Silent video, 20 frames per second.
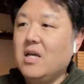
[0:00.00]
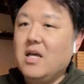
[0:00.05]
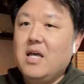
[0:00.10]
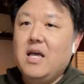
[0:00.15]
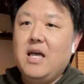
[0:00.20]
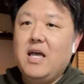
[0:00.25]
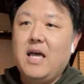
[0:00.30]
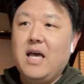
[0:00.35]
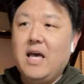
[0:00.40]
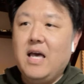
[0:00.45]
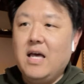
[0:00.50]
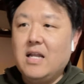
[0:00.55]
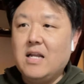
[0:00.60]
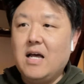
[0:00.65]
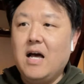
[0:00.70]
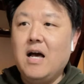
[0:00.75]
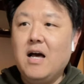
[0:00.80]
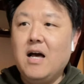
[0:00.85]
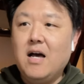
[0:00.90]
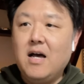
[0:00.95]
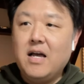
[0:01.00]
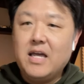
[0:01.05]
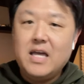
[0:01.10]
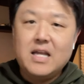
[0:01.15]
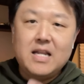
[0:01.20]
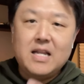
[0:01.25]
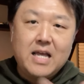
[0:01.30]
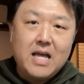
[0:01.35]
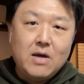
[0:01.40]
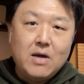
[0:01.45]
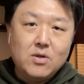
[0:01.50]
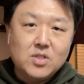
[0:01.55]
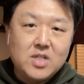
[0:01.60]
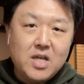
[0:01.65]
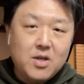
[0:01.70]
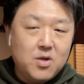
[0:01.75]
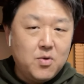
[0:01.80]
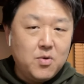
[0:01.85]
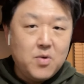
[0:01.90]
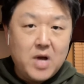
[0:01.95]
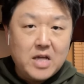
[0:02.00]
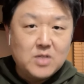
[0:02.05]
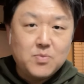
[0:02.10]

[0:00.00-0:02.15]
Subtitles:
And again, like I was saying, you guys